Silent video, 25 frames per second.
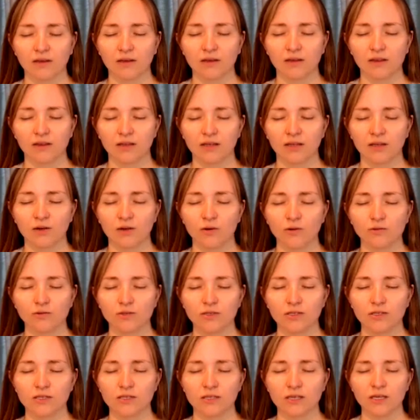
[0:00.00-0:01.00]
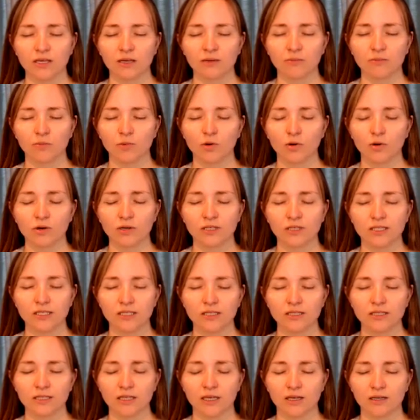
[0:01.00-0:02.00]
And then noticing more
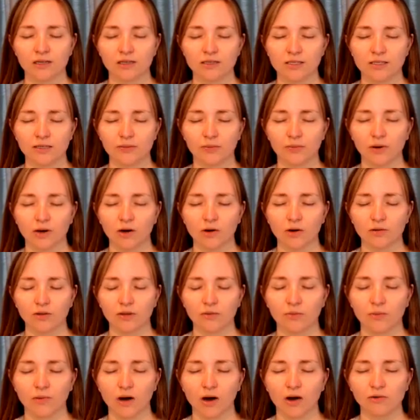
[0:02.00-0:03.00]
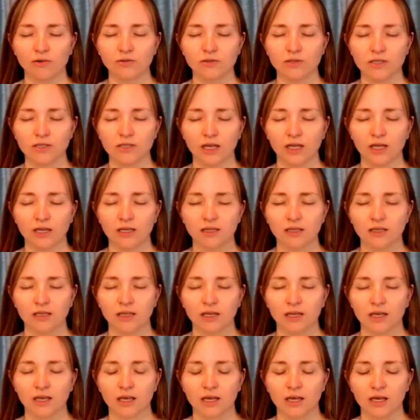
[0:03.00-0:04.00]
details about the mountain.
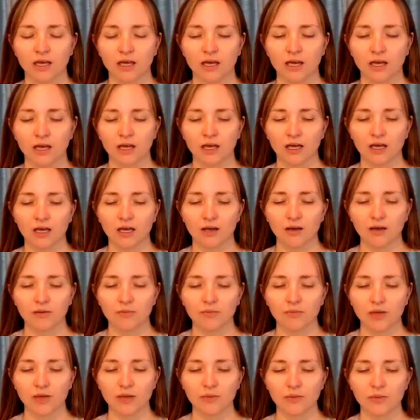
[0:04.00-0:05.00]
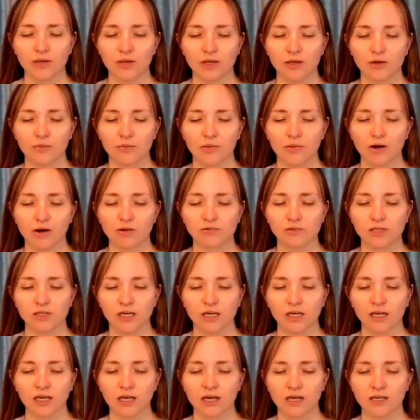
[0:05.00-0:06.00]
Maybe your
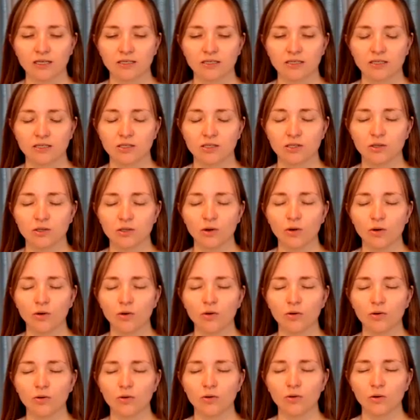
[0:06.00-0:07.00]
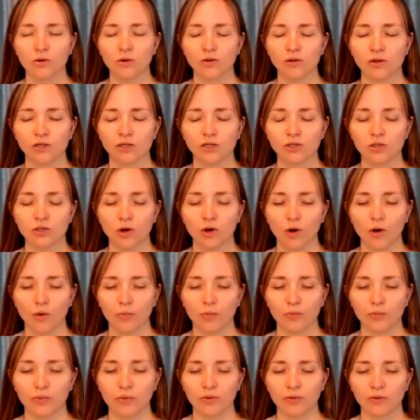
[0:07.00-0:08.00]
mountain has a snow on the top